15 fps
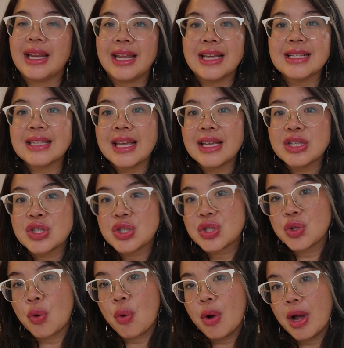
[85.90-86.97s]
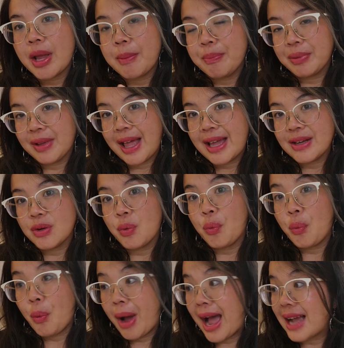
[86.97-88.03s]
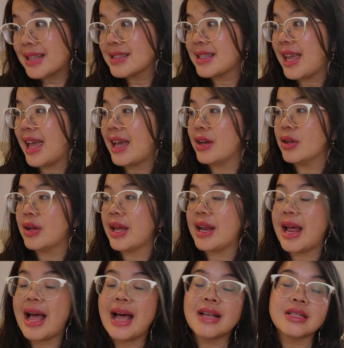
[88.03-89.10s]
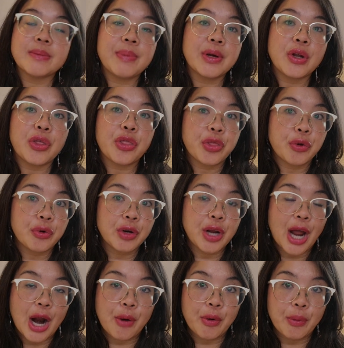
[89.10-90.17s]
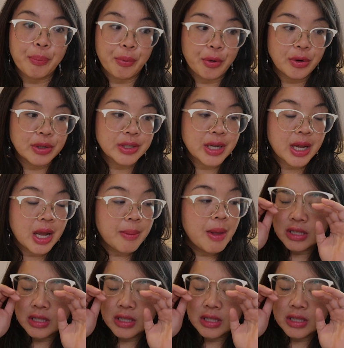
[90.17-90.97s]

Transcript: It is a soy blend wax candle and it has about a 30-hour burn time.